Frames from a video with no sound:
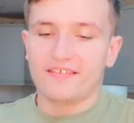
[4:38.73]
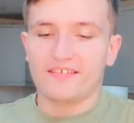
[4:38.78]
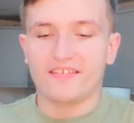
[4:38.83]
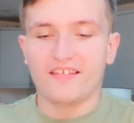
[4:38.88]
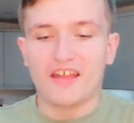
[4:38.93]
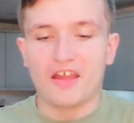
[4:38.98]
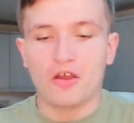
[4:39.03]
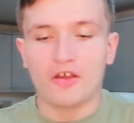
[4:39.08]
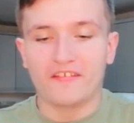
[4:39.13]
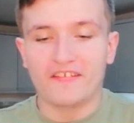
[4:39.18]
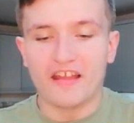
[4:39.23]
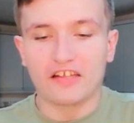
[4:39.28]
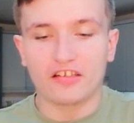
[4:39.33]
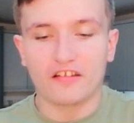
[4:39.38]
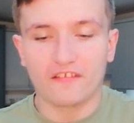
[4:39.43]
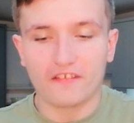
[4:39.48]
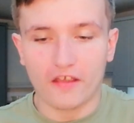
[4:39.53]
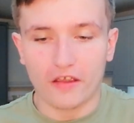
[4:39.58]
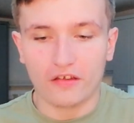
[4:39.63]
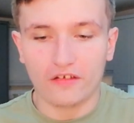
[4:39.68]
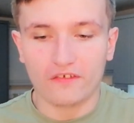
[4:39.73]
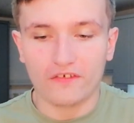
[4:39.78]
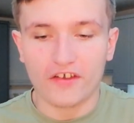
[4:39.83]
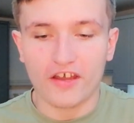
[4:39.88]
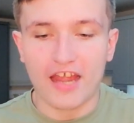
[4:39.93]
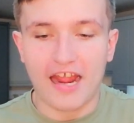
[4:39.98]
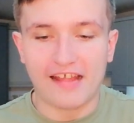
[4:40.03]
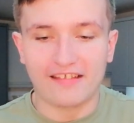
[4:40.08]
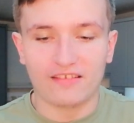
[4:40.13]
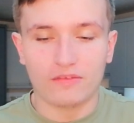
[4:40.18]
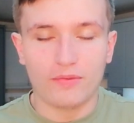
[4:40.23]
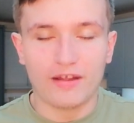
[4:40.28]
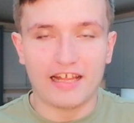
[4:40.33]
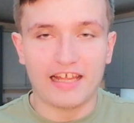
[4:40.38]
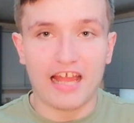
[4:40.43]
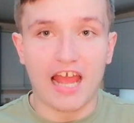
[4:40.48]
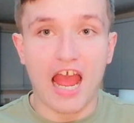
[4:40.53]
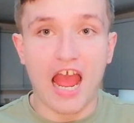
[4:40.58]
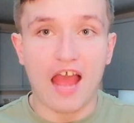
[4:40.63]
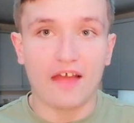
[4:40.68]
So I sat on the sofa. I had to wait
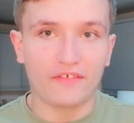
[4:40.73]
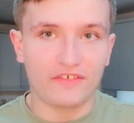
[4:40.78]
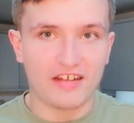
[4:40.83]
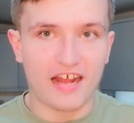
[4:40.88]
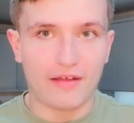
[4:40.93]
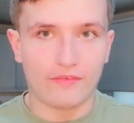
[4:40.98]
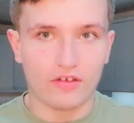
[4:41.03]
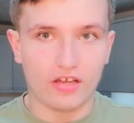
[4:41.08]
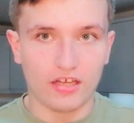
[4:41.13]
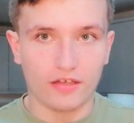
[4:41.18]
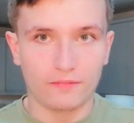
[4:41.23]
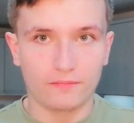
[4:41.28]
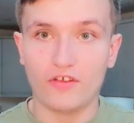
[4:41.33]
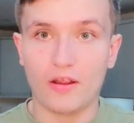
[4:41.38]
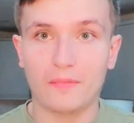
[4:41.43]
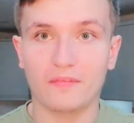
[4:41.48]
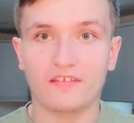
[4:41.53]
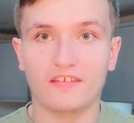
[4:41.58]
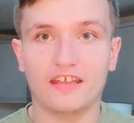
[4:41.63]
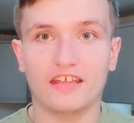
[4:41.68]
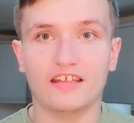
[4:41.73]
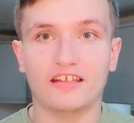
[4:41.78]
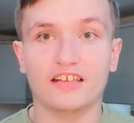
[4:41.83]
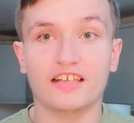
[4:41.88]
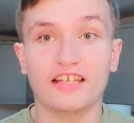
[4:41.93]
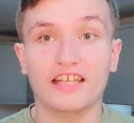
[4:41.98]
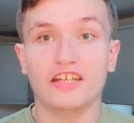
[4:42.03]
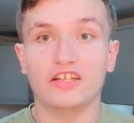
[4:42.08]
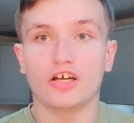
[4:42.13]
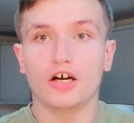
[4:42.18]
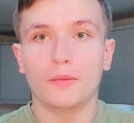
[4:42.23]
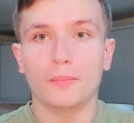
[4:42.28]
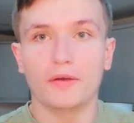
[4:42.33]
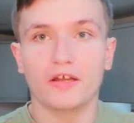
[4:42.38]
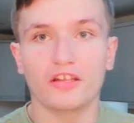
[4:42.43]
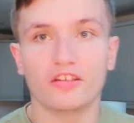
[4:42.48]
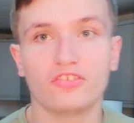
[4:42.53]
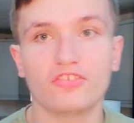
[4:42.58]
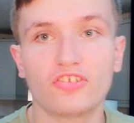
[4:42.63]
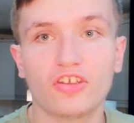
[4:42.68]
like half an hour for him to like clean up
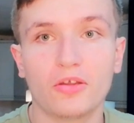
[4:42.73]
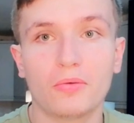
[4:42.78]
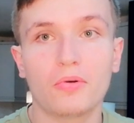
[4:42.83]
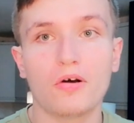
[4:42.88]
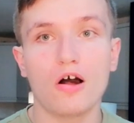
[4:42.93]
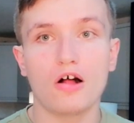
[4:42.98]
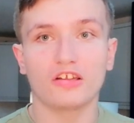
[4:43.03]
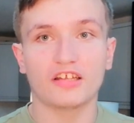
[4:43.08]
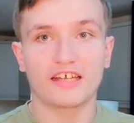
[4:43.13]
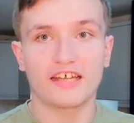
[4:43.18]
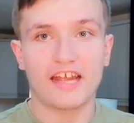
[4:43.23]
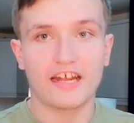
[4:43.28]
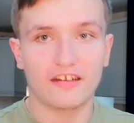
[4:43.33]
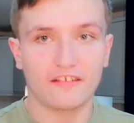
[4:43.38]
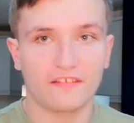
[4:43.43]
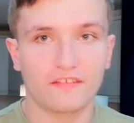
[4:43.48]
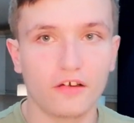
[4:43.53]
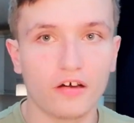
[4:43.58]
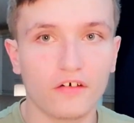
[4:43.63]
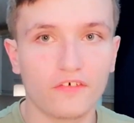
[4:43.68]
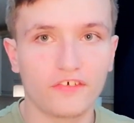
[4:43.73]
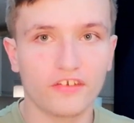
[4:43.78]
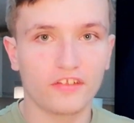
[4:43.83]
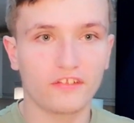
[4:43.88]
and do all that kind of stuff.